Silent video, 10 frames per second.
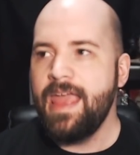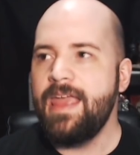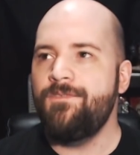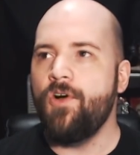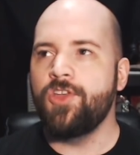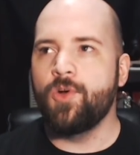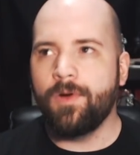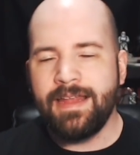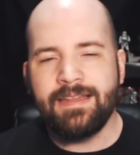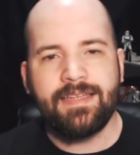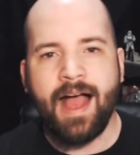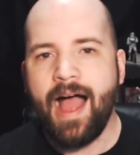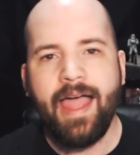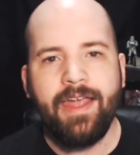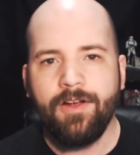If your
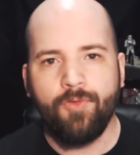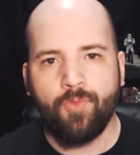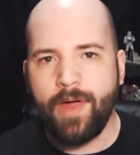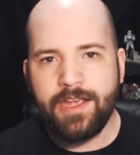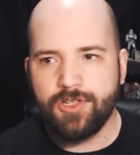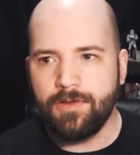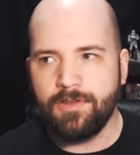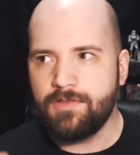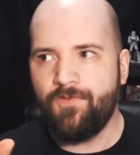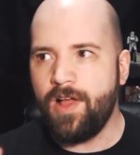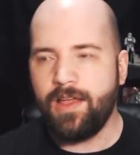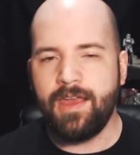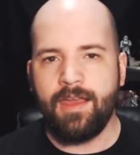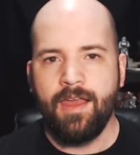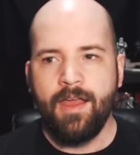entire racial
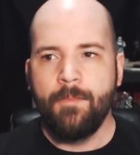fucking